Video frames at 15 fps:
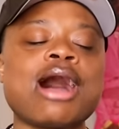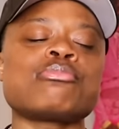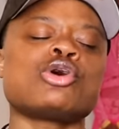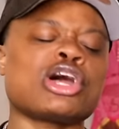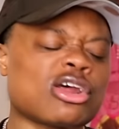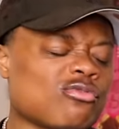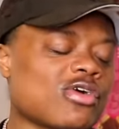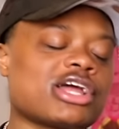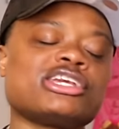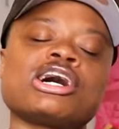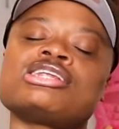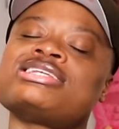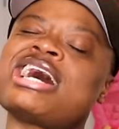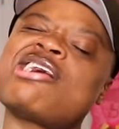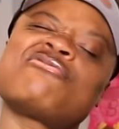I'm gonna run
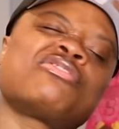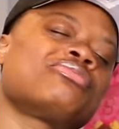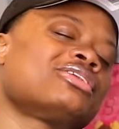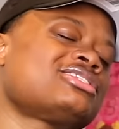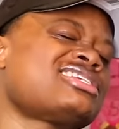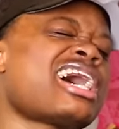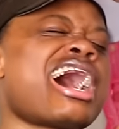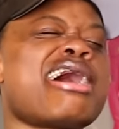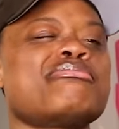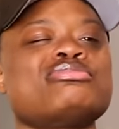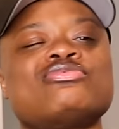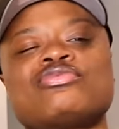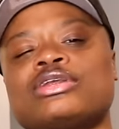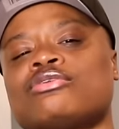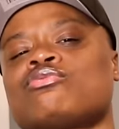y'all down from the
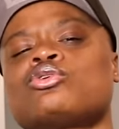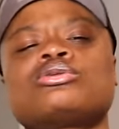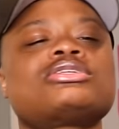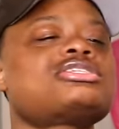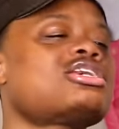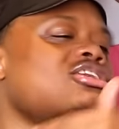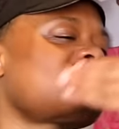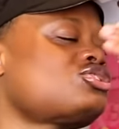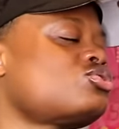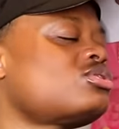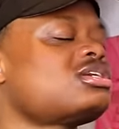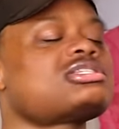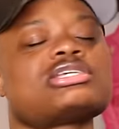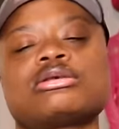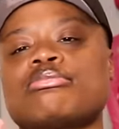top, from the root to the
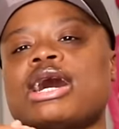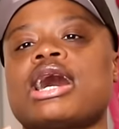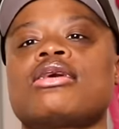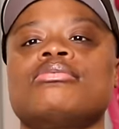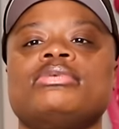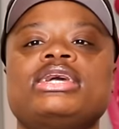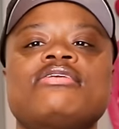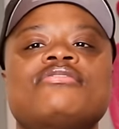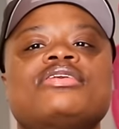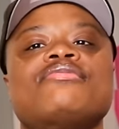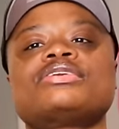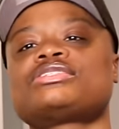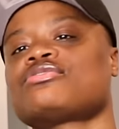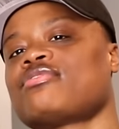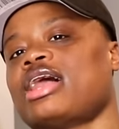tutor to the bottom, even
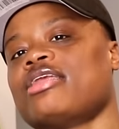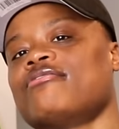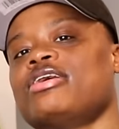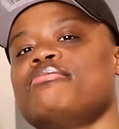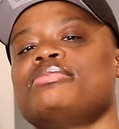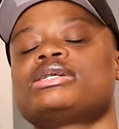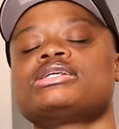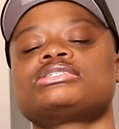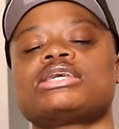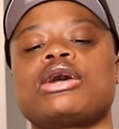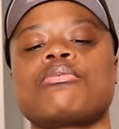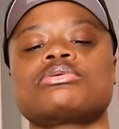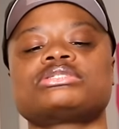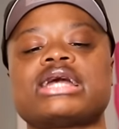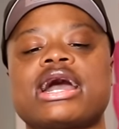if it's irrelevant, because
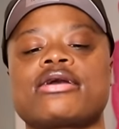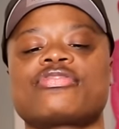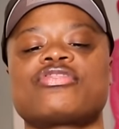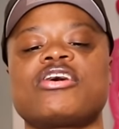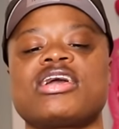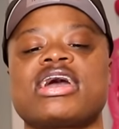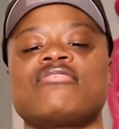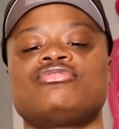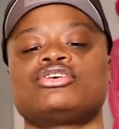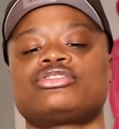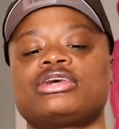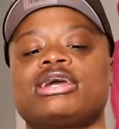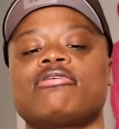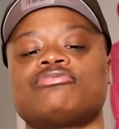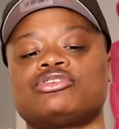it was like thing after
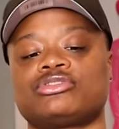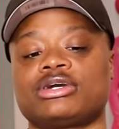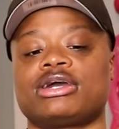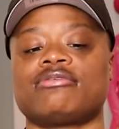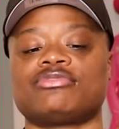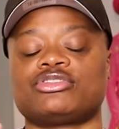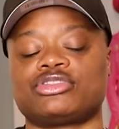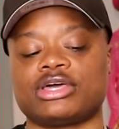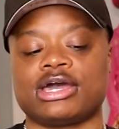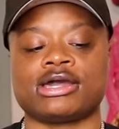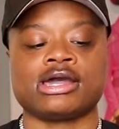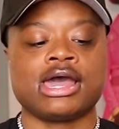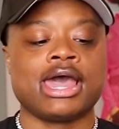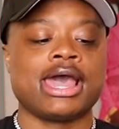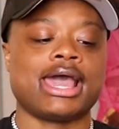thing after thing after
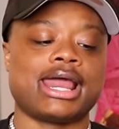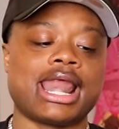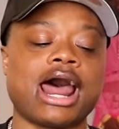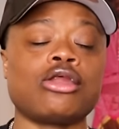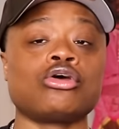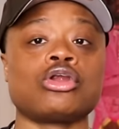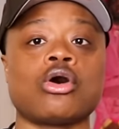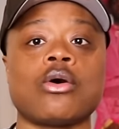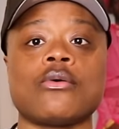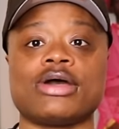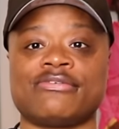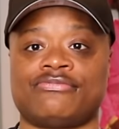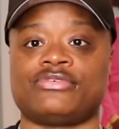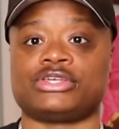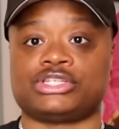thing. And I don't know
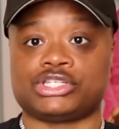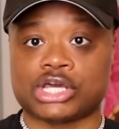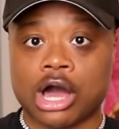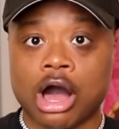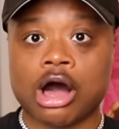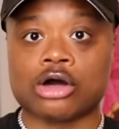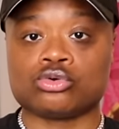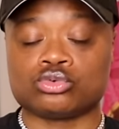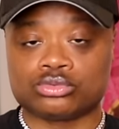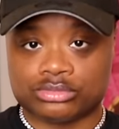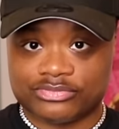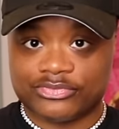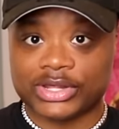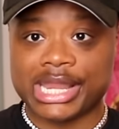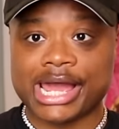if it's y'all
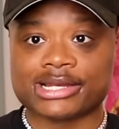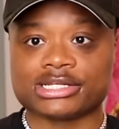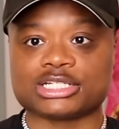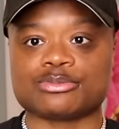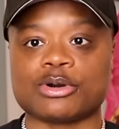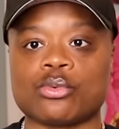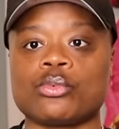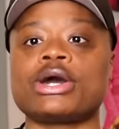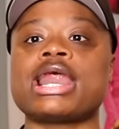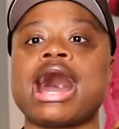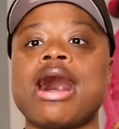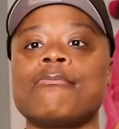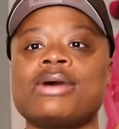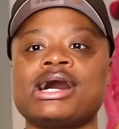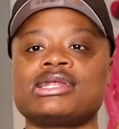who feel like this, but when
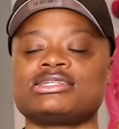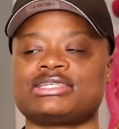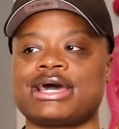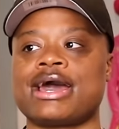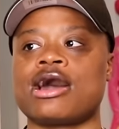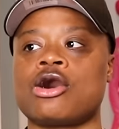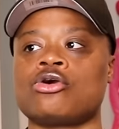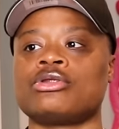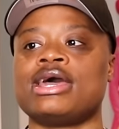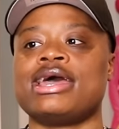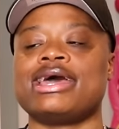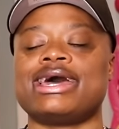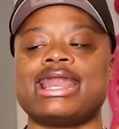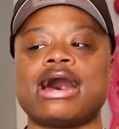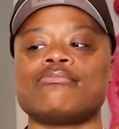I'm out of town
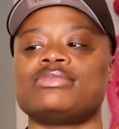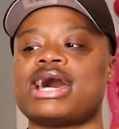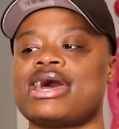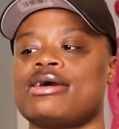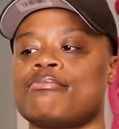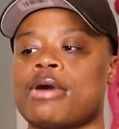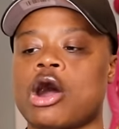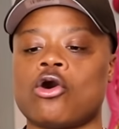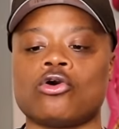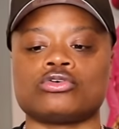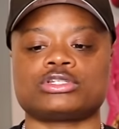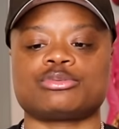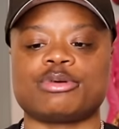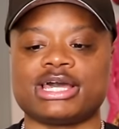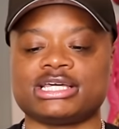and I'm not in my
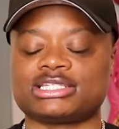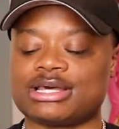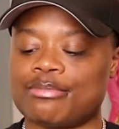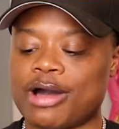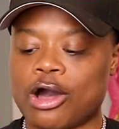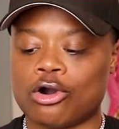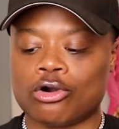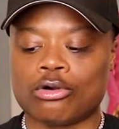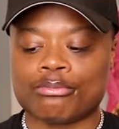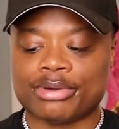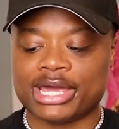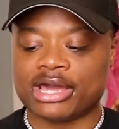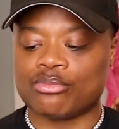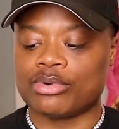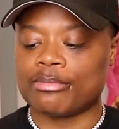own space, in my own
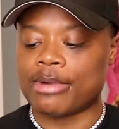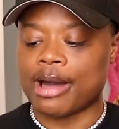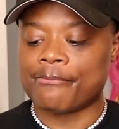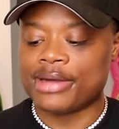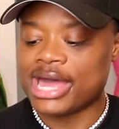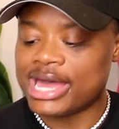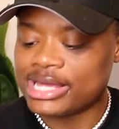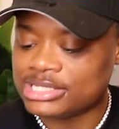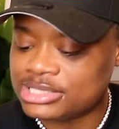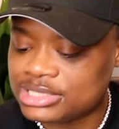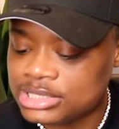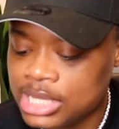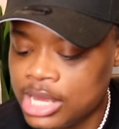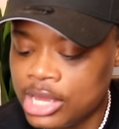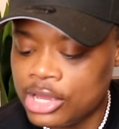bed with my
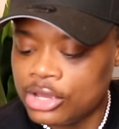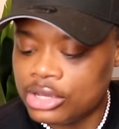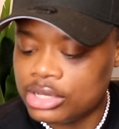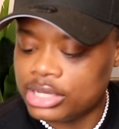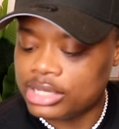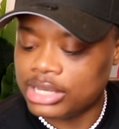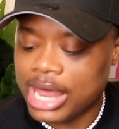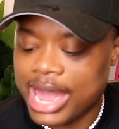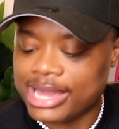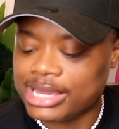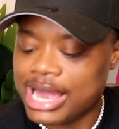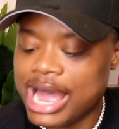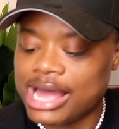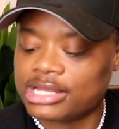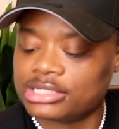pets,
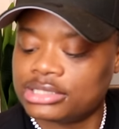like,